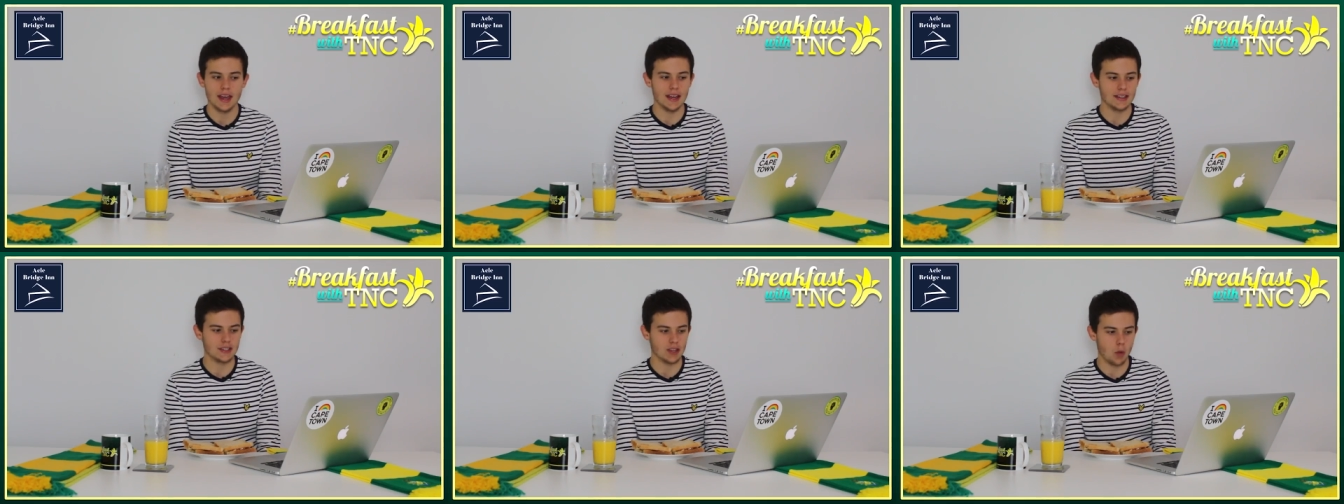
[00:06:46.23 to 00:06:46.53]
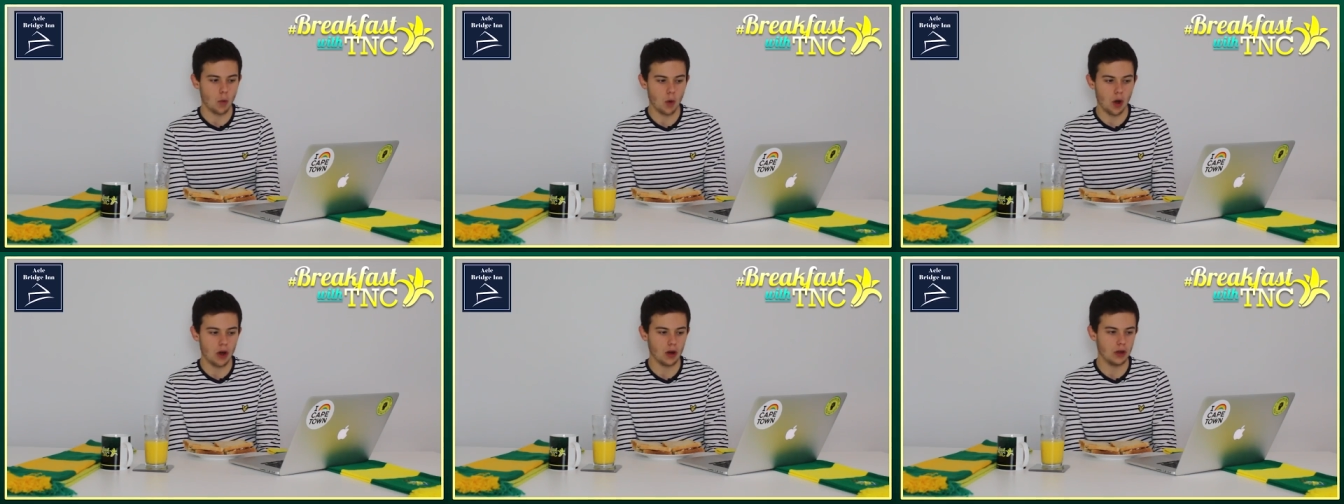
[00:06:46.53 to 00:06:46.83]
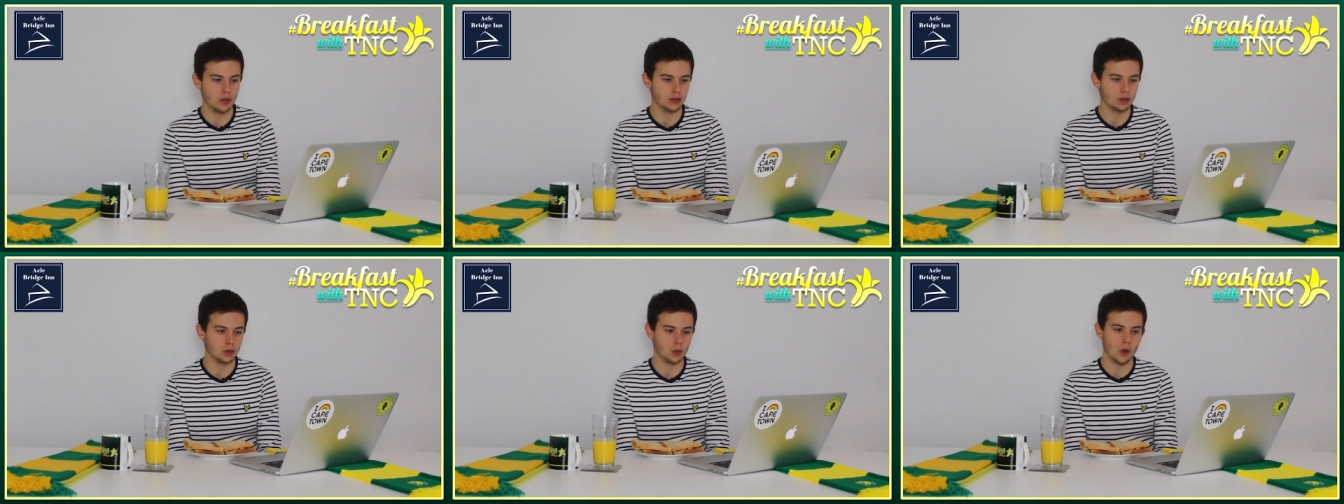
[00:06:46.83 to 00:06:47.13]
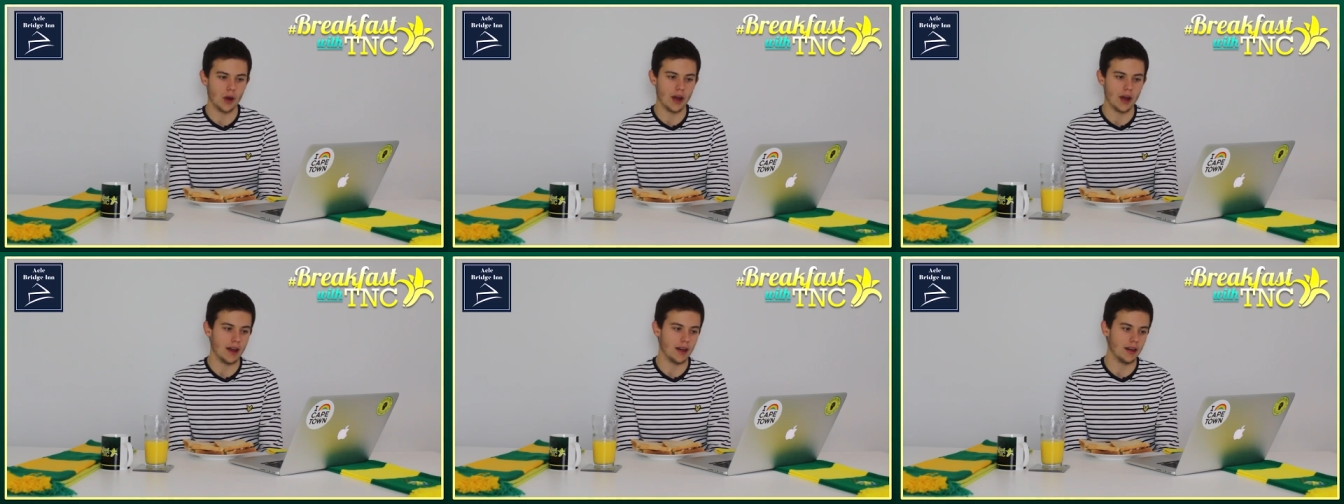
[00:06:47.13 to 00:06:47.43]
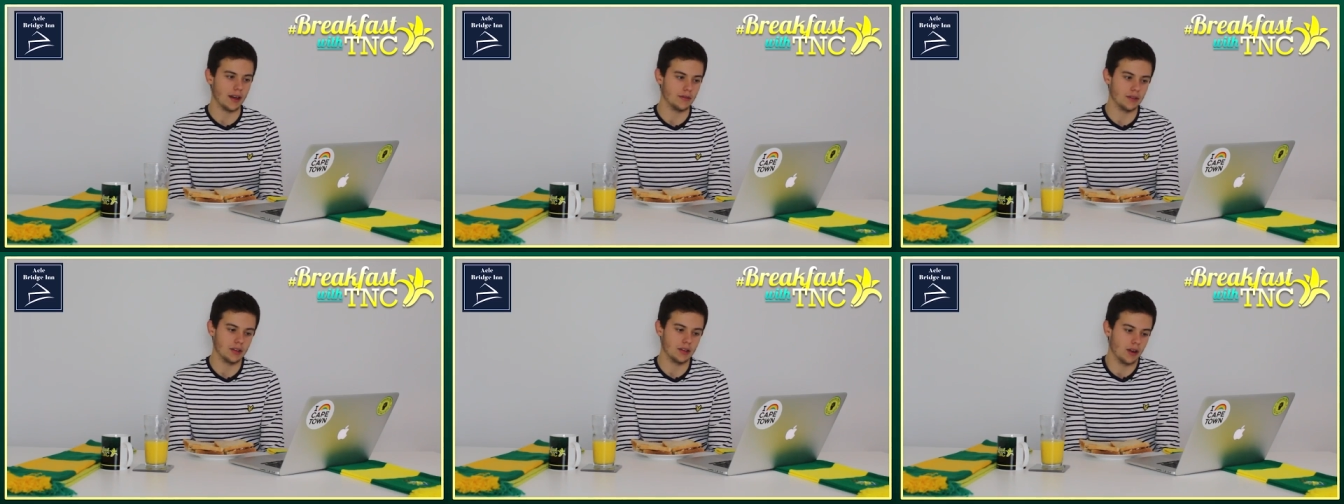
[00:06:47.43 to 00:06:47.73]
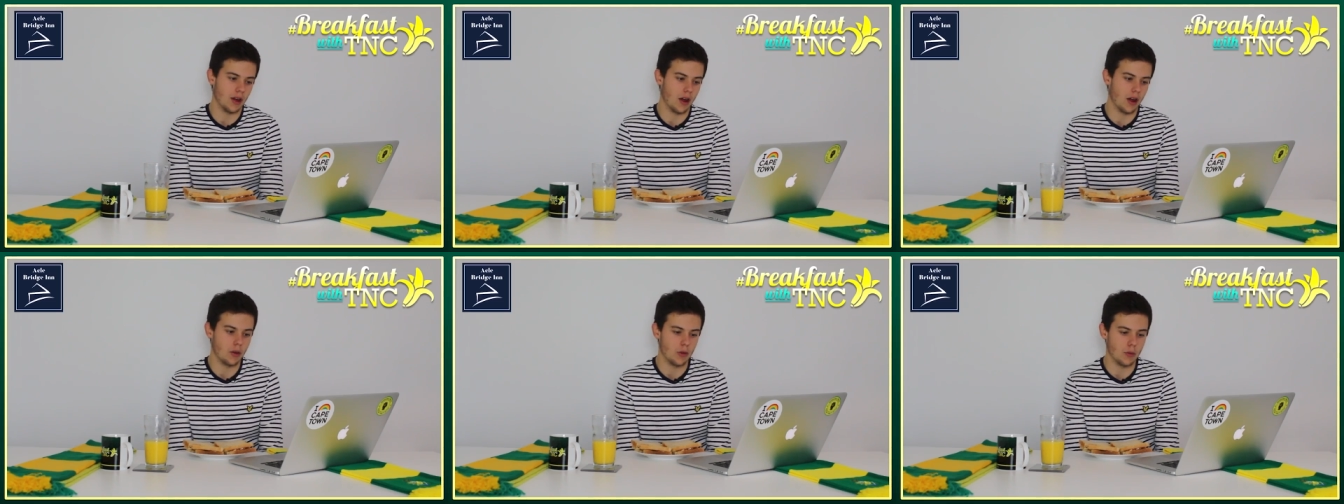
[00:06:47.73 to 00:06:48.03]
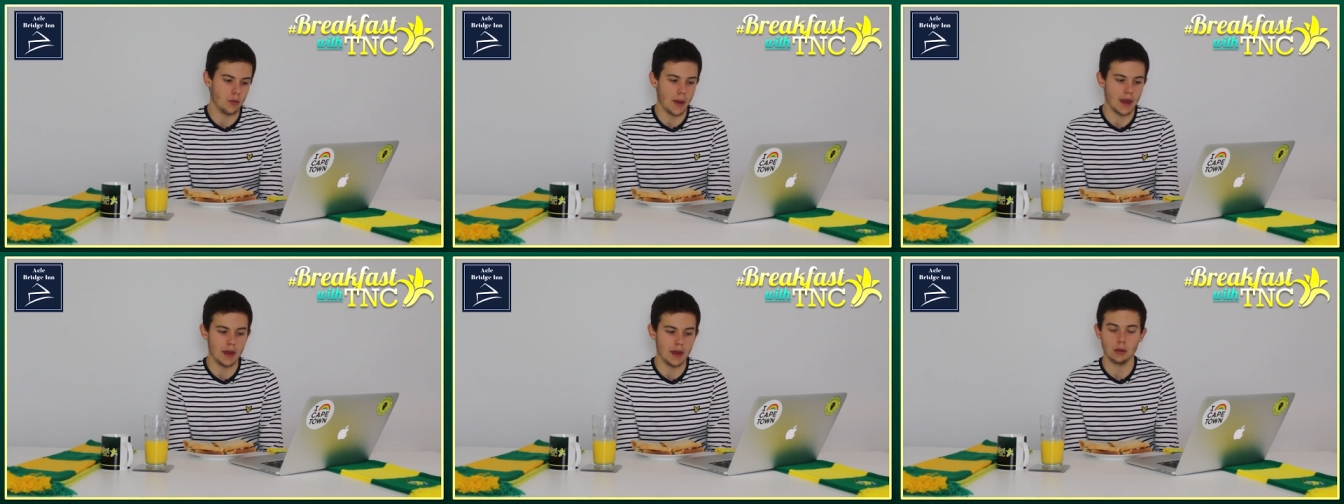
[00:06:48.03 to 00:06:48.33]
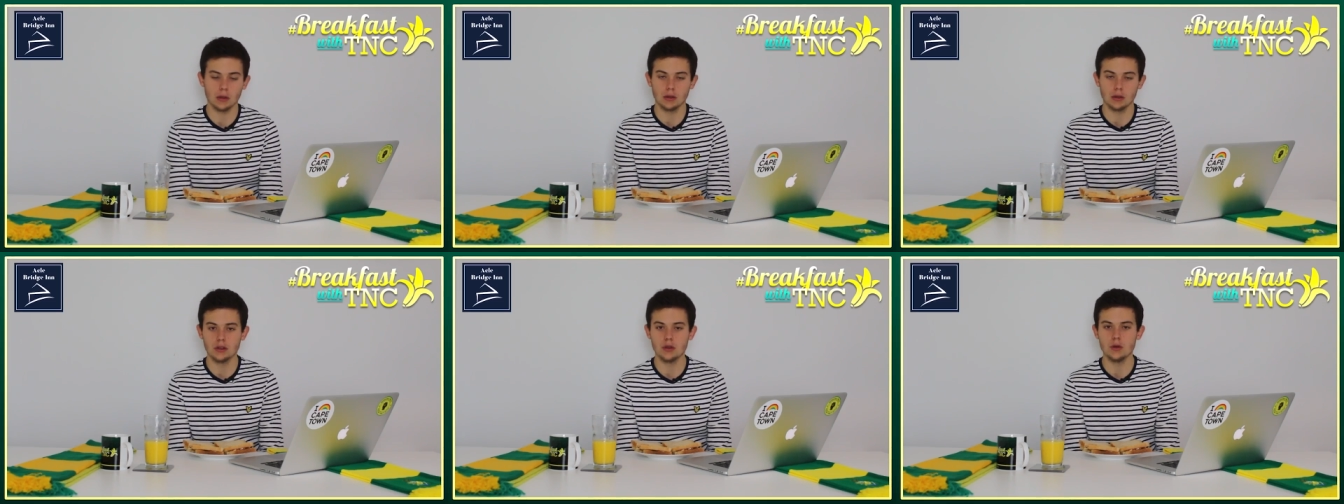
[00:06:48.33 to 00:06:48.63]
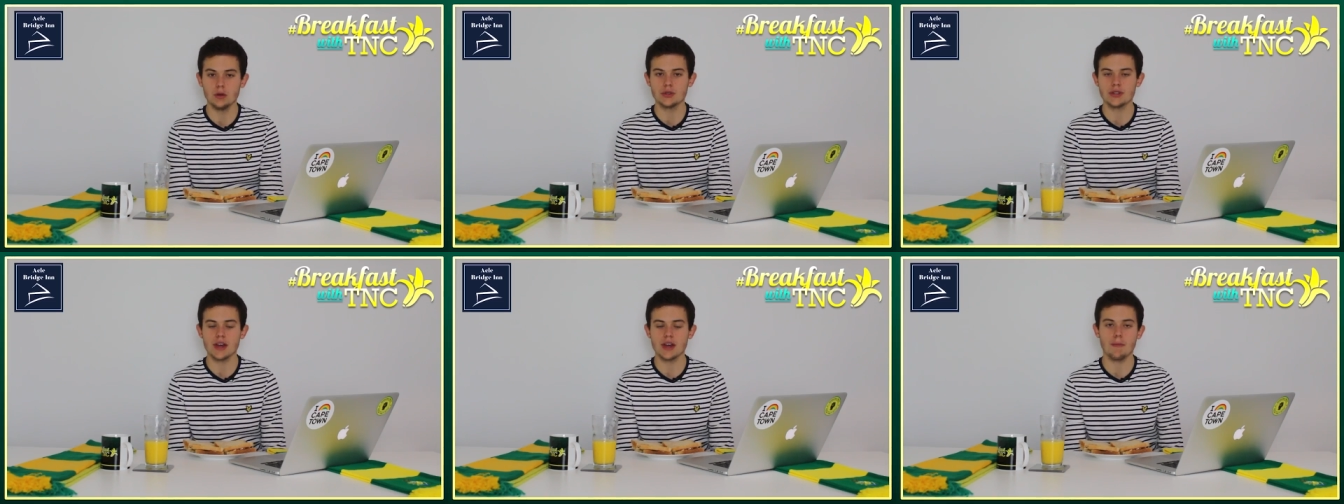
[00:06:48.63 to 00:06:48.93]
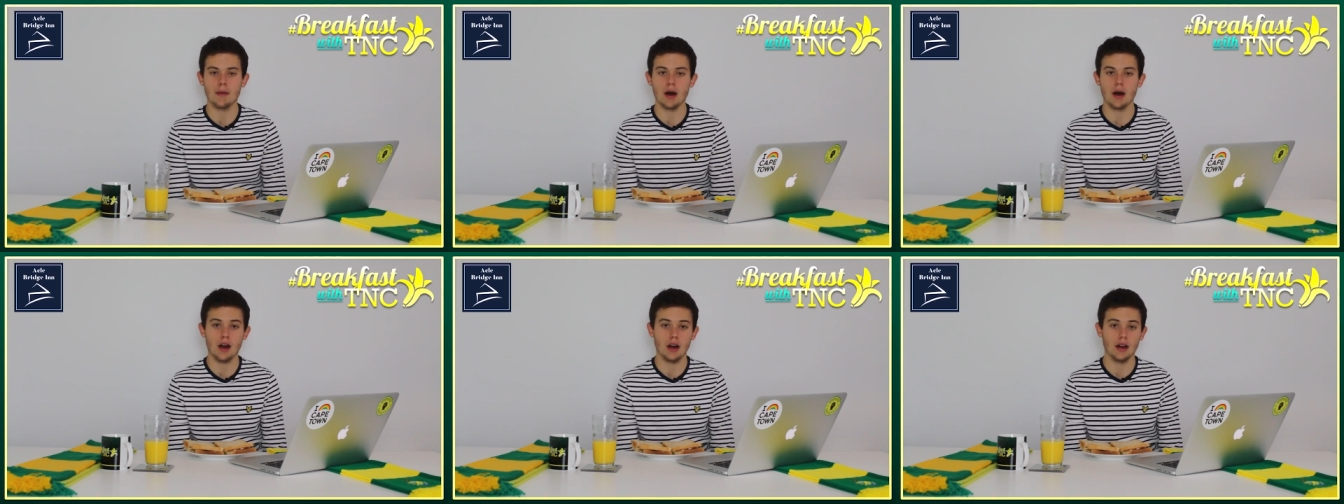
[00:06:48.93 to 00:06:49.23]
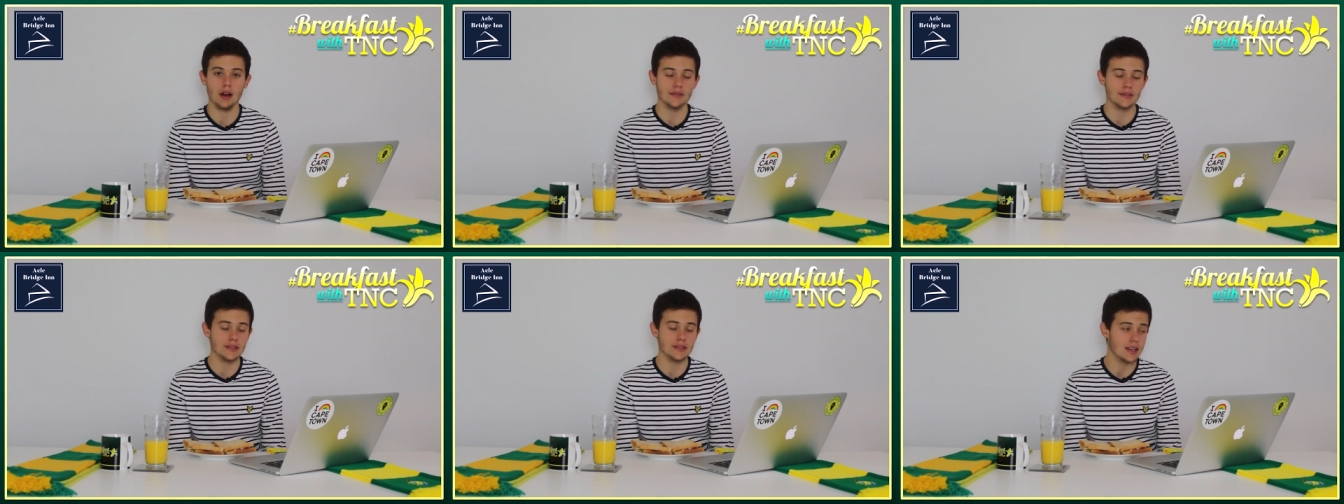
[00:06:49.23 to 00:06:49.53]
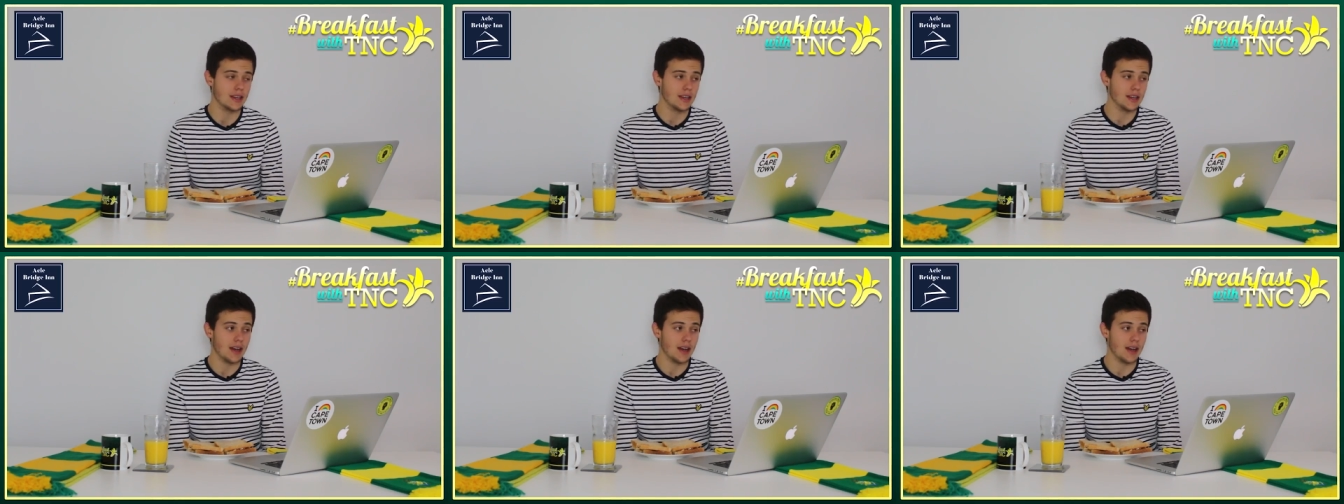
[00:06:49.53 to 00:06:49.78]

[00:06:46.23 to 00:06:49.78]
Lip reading: It's a world where, you know, people lose their minds